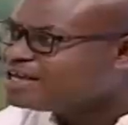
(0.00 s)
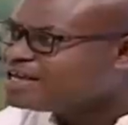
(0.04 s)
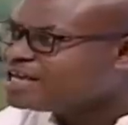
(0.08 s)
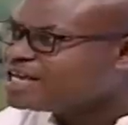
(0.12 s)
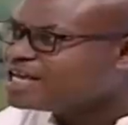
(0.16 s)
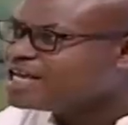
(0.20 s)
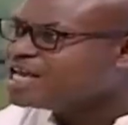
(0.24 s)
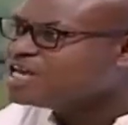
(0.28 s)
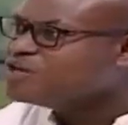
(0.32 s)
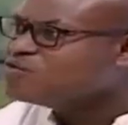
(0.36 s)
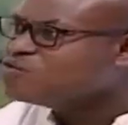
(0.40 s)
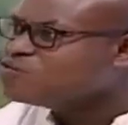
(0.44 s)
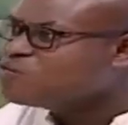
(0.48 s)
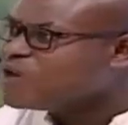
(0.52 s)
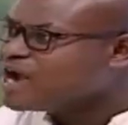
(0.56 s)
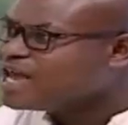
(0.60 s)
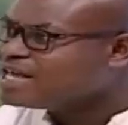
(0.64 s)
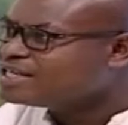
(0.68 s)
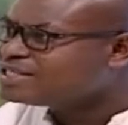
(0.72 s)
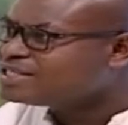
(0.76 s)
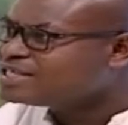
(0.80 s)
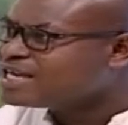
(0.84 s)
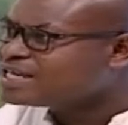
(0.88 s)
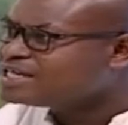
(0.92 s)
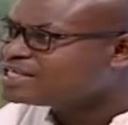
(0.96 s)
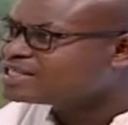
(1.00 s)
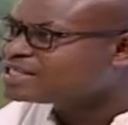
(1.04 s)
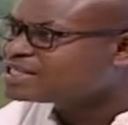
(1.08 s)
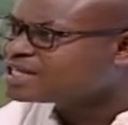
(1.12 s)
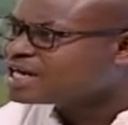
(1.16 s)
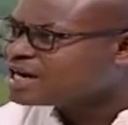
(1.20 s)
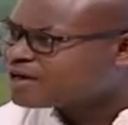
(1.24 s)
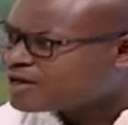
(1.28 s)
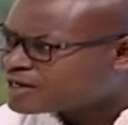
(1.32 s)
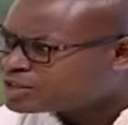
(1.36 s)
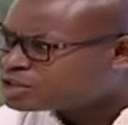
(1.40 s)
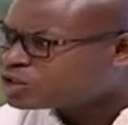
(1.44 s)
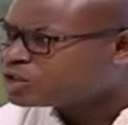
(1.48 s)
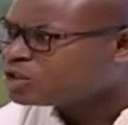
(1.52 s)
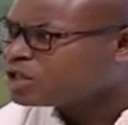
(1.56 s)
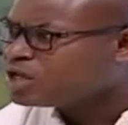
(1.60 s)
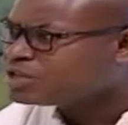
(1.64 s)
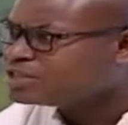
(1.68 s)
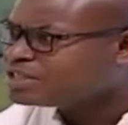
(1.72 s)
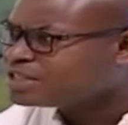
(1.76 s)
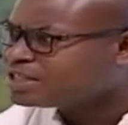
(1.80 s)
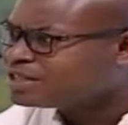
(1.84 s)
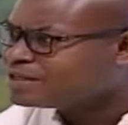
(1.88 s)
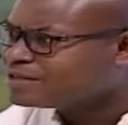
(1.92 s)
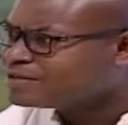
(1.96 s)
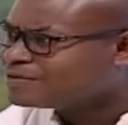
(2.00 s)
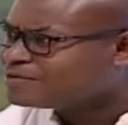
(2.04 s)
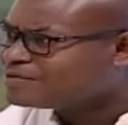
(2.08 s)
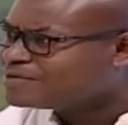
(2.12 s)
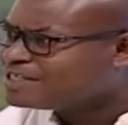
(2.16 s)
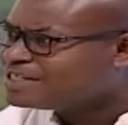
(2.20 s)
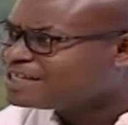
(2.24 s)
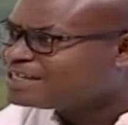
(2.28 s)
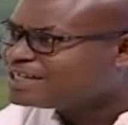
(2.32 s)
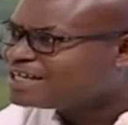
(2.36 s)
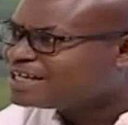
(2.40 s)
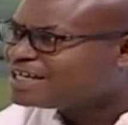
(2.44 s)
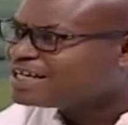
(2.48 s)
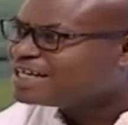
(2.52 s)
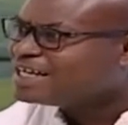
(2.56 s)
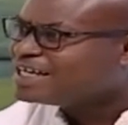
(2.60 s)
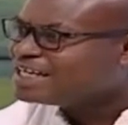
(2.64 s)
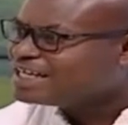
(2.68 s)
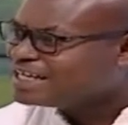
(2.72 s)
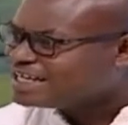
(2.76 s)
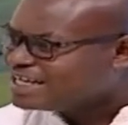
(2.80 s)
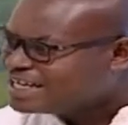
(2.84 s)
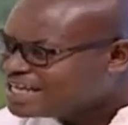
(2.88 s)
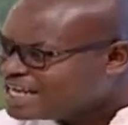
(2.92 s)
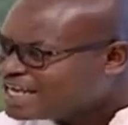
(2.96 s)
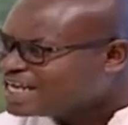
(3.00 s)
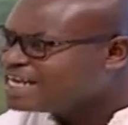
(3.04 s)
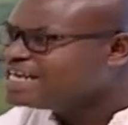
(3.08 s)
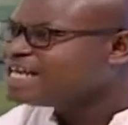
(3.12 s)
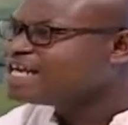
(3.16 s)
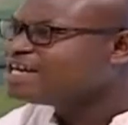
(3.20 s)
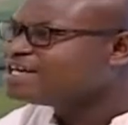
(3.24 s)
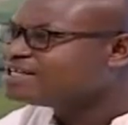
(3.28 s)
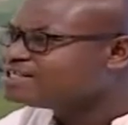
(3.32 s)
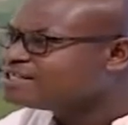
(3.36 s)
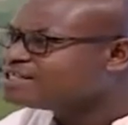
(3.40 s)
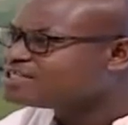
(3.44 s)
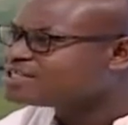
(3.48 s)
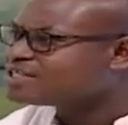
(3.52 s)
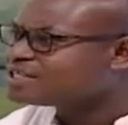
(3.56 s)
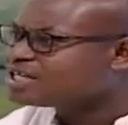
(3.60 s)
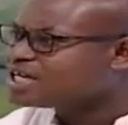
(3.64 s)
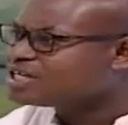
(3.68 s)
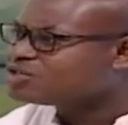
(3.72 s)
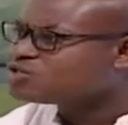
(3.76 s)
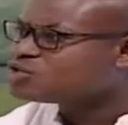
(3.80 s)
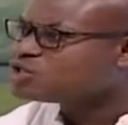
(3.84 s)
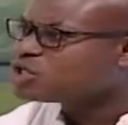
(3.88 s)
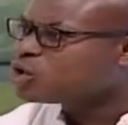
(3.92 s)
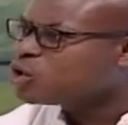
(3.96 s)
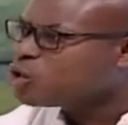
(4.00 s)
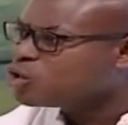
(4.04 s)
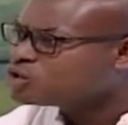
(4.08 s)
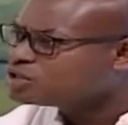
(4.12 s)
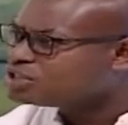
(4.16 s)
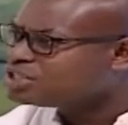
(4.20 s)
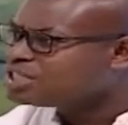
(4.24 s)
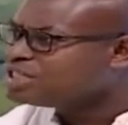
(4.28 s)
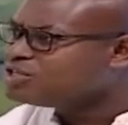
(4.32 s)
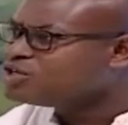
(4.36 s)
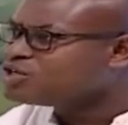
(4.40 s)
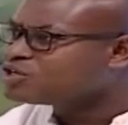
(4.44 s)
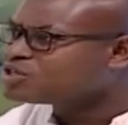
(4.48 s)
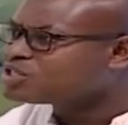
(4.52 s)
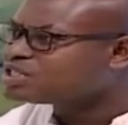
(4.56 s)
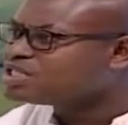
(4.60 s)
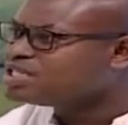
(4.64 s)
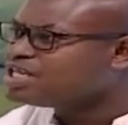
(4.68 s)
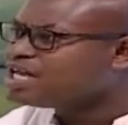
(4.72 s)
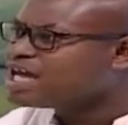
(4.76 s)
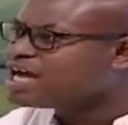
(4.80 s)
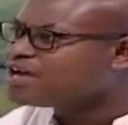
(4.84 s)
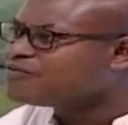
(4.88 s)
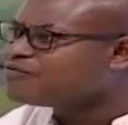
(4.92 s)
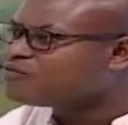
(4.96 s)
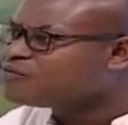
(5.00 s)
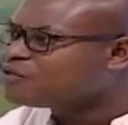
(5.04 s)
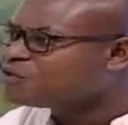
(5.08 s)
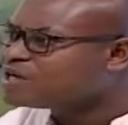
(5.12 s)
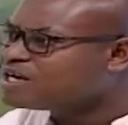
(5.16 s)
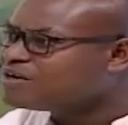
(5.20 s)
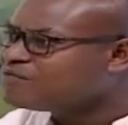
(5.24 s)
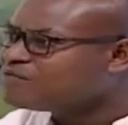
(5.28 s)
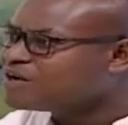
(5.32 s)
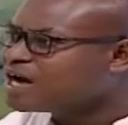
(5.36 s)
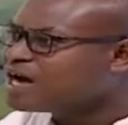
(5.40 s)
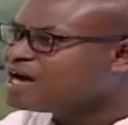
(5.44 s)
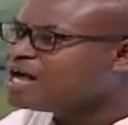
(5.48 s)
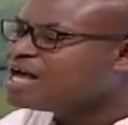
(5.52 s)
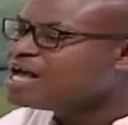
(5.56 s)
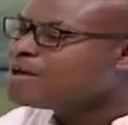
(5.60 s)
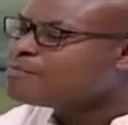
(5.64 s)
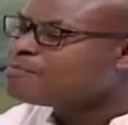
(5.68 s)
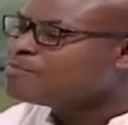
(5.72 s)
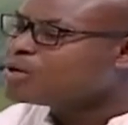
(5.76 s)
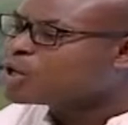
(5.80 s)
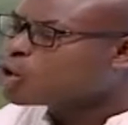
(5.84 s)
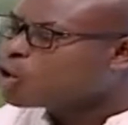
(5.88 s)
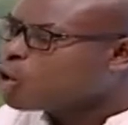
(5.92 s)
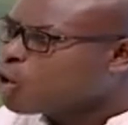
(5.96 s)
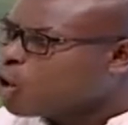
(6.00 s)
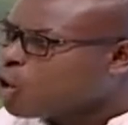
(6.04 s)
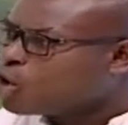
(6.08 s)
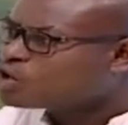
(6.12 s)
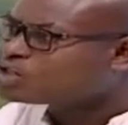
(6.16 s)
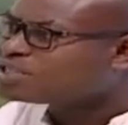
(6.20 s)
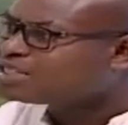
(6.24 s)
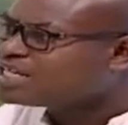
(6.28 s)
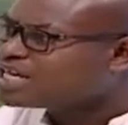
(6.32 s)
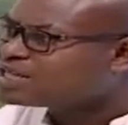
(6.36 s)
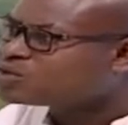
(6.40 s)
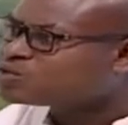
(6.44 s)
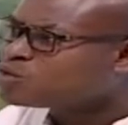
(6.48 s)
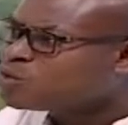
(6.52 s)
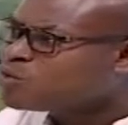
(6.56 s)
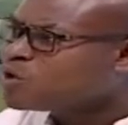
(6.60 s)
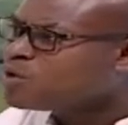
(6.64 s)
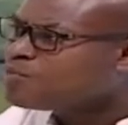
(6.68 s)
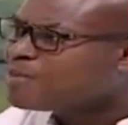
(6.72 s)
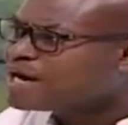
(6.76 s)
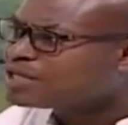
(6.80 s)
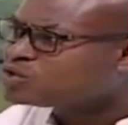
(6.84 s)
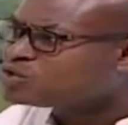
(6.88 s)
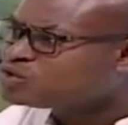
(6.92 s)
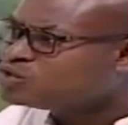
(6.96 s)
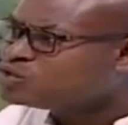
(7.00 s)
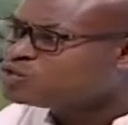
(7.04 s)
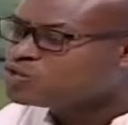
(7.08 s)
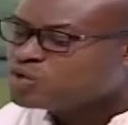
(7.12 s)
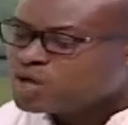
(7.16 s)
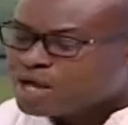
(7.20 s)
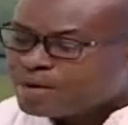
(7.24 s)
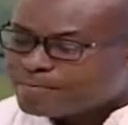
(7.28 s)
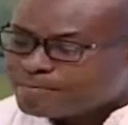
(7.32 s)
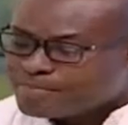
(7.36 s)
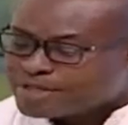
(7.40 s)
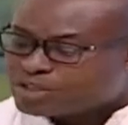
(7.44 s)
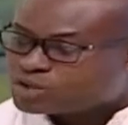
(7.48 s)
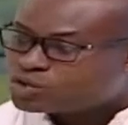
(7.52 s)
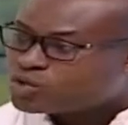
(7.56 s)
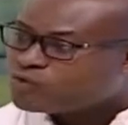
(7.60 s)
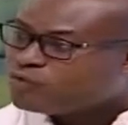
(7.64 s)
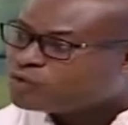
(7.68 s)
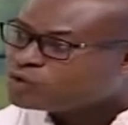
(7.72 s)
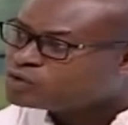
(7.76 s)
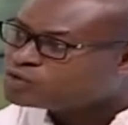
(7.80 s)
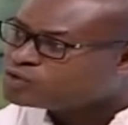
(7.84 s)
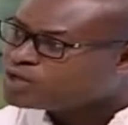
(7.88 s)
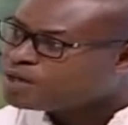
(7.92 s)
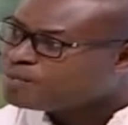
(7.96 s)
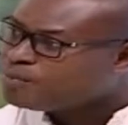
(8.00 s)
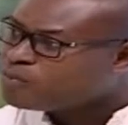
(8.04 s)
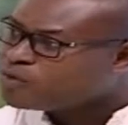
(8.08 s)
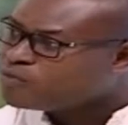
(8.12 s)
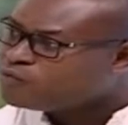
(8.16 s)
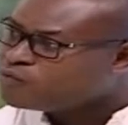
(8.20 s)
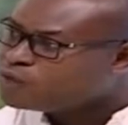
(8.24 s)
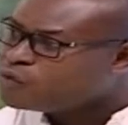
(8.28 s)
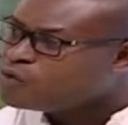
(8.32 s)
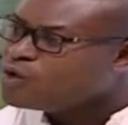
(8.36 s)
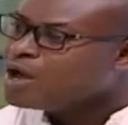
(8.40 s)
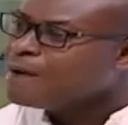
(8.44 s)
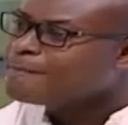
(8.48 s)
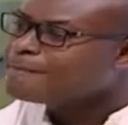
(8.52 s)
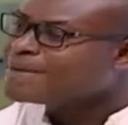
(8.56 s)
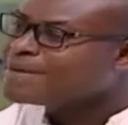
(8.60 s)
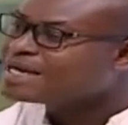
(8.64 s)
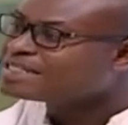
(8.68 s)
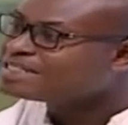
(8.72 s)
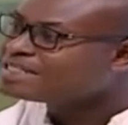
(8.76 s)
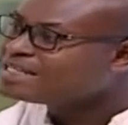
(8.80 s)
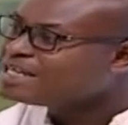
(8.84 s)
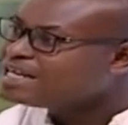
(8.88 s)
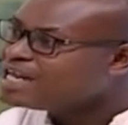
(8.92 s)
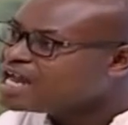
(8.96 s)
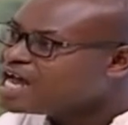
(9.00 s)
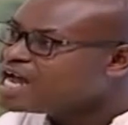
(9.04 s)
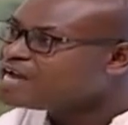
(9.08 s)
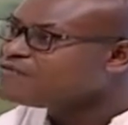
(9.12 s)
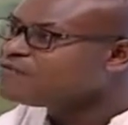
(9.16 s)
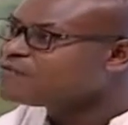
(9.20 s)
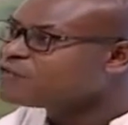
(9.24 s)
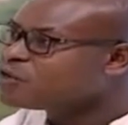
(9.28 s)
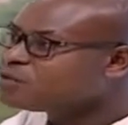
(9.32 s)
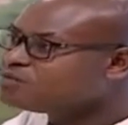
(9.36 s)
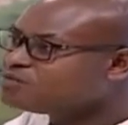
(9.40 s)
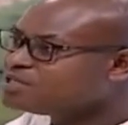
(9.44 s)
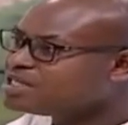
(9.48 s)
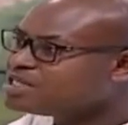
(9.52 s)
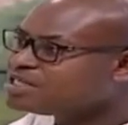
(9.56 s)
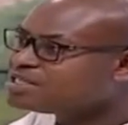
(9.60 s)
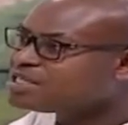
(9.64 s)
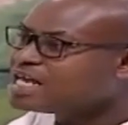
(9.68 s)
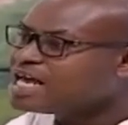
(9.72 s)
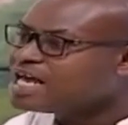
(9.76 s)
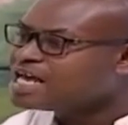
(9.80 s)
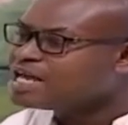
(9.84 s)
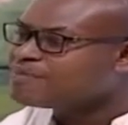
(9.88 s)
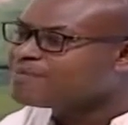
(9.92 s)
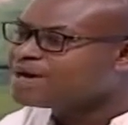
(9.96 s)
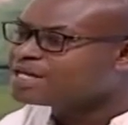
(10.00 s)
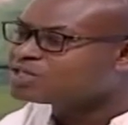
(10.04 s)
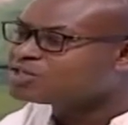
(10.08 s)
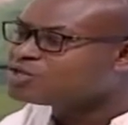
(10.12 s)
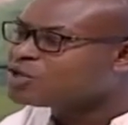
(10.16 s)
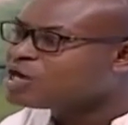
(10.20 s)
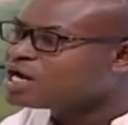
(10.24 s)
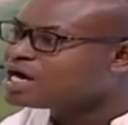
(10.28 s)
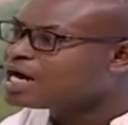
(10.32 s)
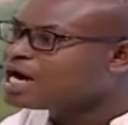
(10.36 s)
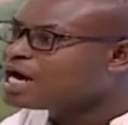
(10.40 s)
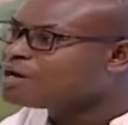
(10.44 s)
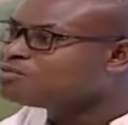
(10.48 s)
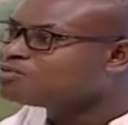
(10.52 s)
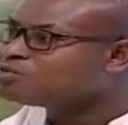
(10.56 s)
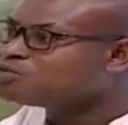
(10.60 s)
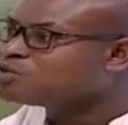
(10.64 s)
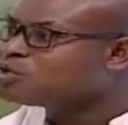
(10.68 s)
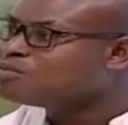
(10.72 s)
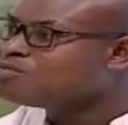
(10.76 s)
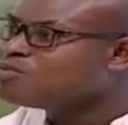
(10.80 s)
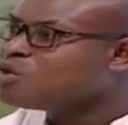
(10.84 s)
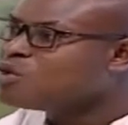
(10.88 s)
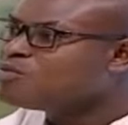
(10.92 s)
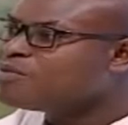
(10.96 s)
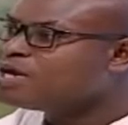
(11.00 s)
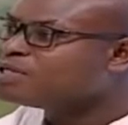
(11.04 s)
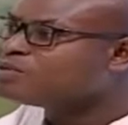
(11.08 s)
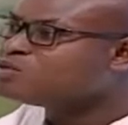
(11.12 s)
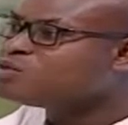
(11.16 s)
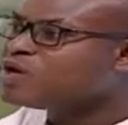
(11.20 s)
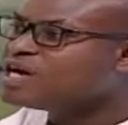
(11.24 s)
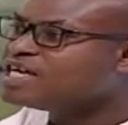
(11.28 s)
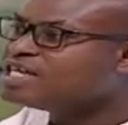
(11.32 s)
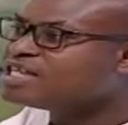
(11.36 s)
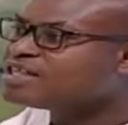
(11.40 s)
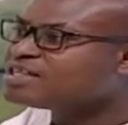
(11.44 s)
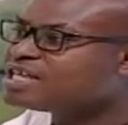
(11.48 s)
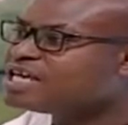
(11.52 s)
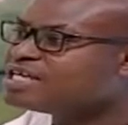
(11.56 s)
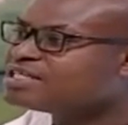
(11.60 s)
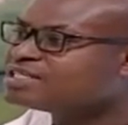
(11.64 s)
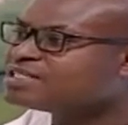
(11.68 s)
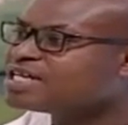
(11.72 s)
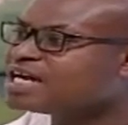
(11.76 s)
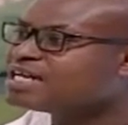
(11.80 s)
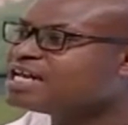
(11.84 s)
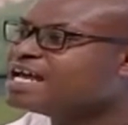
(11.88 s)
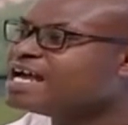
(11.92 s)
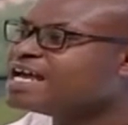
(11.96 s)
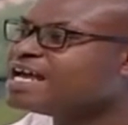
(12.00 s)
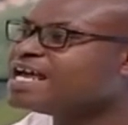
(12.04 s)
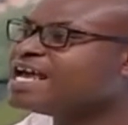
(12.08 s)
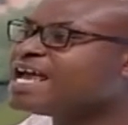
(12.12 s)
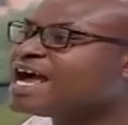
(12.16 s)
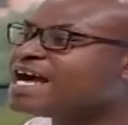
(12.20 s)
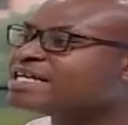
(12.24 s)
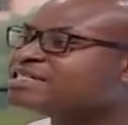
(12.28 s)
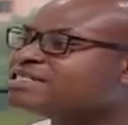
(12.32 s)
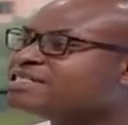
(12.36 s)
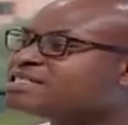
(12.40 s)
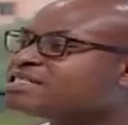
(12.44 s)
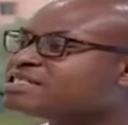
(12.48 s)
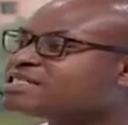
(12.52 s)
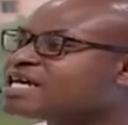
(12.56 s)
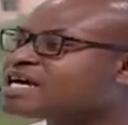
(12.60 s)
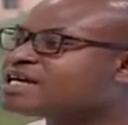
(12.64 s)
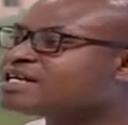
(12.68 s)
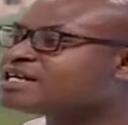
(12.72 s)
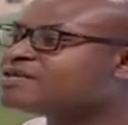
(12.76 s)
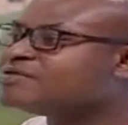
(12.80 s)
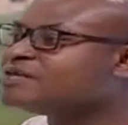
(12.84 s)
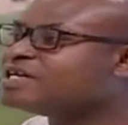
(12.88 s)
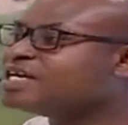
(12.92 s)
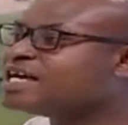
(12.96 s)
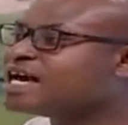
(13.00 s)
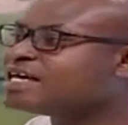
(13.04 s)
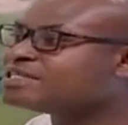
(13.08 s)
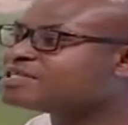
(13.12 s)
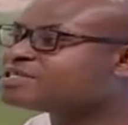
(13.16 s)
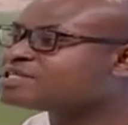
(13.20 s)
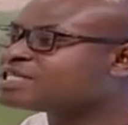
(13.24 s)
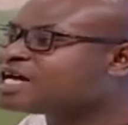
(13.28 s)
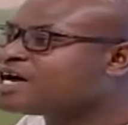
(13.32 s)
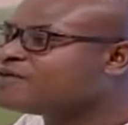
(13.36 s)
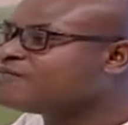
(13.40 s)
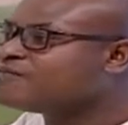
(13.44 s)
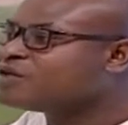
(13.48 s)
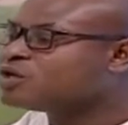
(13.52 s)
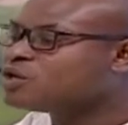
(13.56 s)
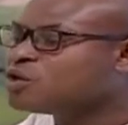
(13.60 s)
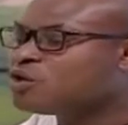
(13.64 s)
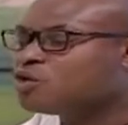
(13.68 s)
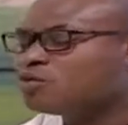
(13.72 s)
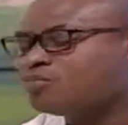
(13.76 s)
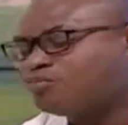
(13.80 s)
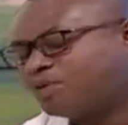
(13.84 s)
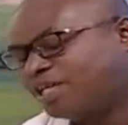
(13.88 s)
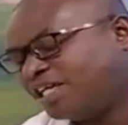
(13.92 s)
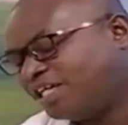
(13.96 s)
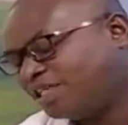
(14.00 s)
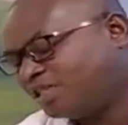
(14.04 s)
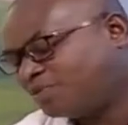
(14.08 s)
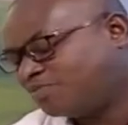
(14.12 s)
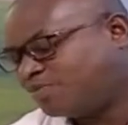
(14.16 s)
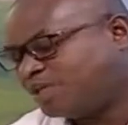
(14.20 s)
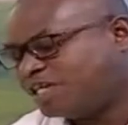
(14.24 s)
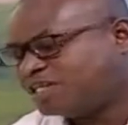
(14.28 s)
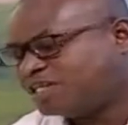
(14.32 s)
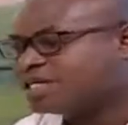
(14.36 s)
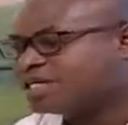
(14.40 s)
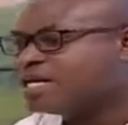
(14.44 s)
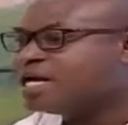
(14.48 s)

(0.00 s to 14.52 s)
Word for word: in ways that is characterological leading this country continuously and forever because that's what we must do. Mr. Fosu Ampofo must learn from this. I'm he must grateful. not come to a moment where he thinks that he has, sacrificed. served. oh, please, grateful.